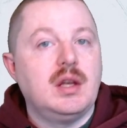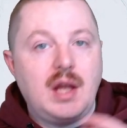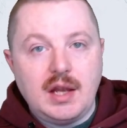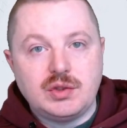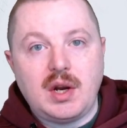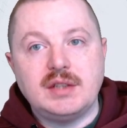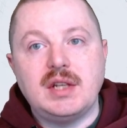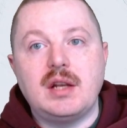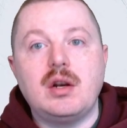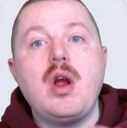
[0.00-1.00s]
hey,
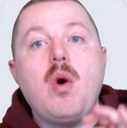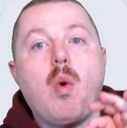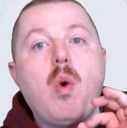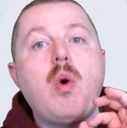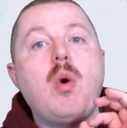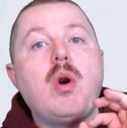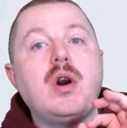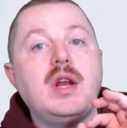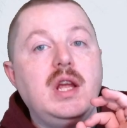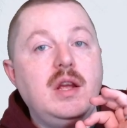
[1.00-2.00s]
Trizander,
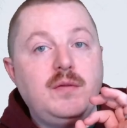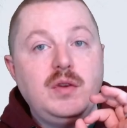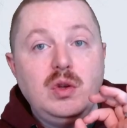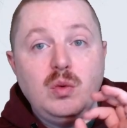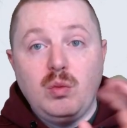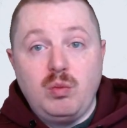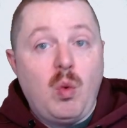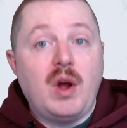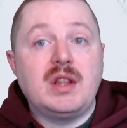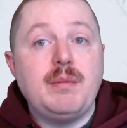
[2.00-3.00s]
or if you
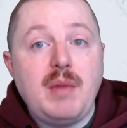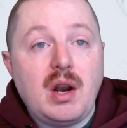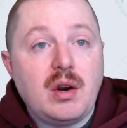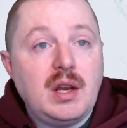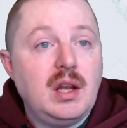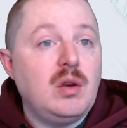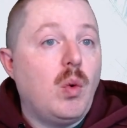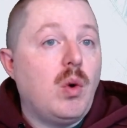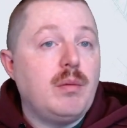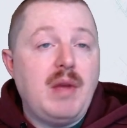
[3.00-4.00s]
want the Marion,
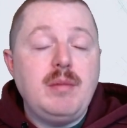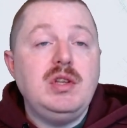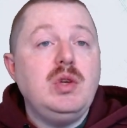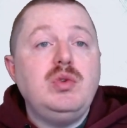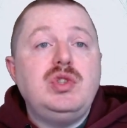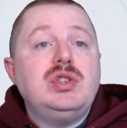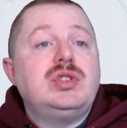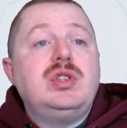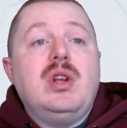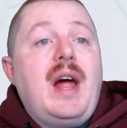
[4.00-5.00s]
or maybe you
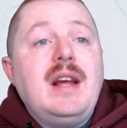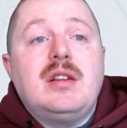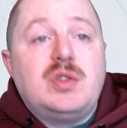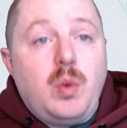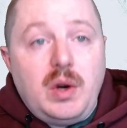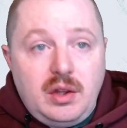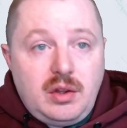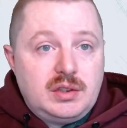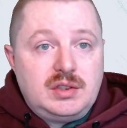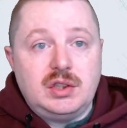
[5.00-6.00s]
just like the
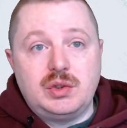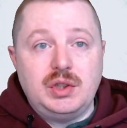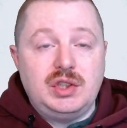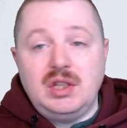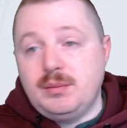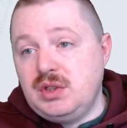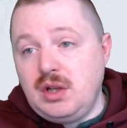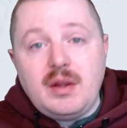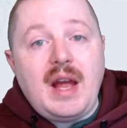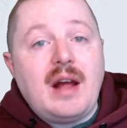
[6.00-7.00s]
23rd century ships.
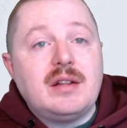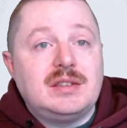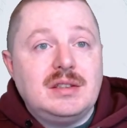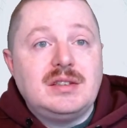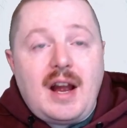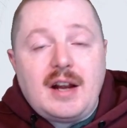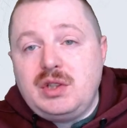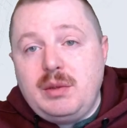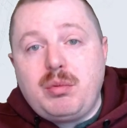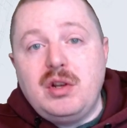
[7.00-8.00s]
The Atlas is
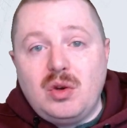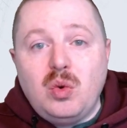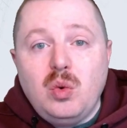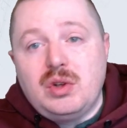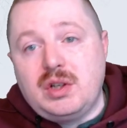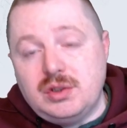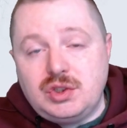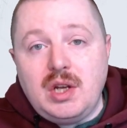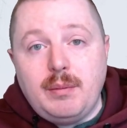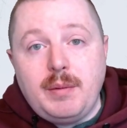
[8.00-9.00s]
actually a pretty cool looking
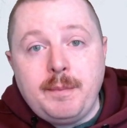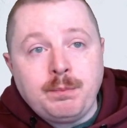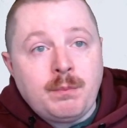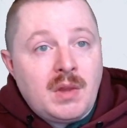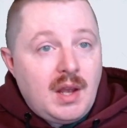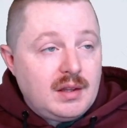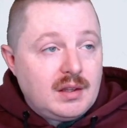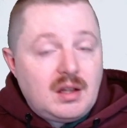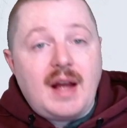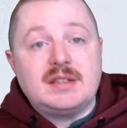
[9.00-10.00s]
ship. And the
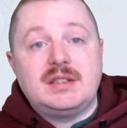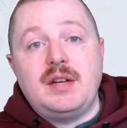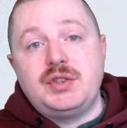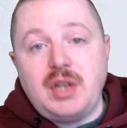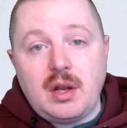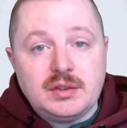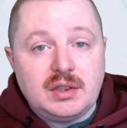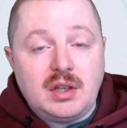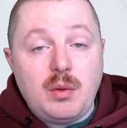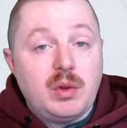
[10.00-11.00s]
Class F shuttles
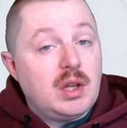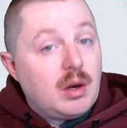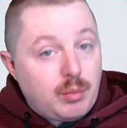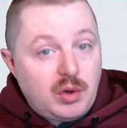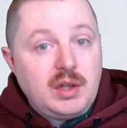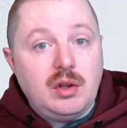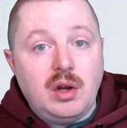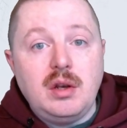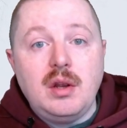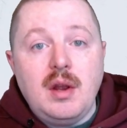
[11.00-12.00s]
that come with it are pretty
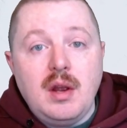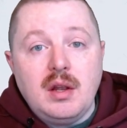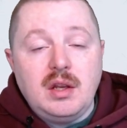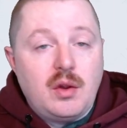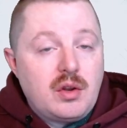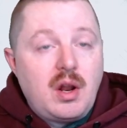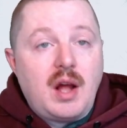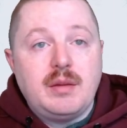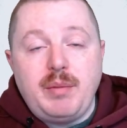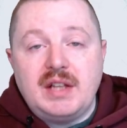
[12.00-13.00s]
good. They're
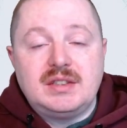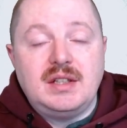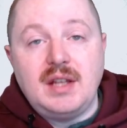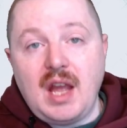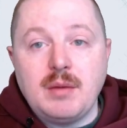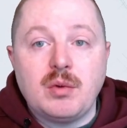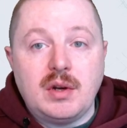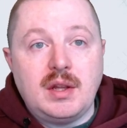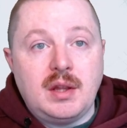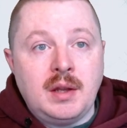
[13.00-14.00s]
not the best in the game or
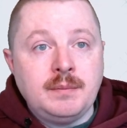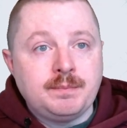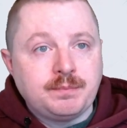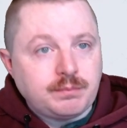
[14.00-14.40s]
anything.